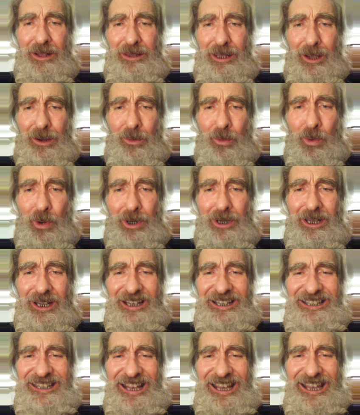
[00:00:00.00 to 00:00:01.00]
That
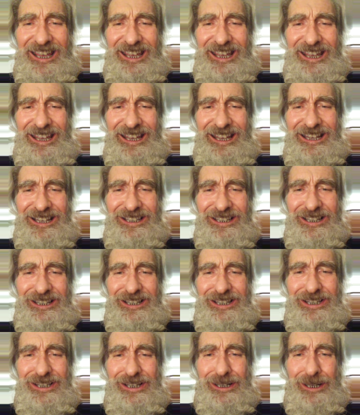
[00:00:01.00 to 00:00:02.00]
working days
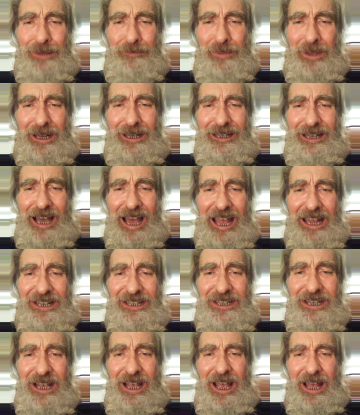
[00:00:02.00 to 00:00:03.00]
and sleeping
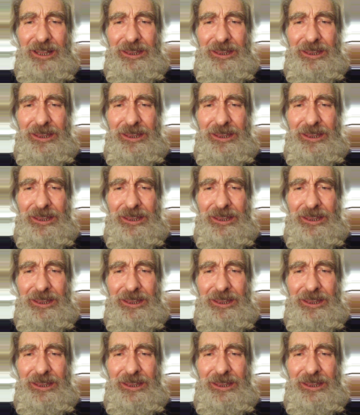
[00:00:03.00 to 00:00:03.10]
nights,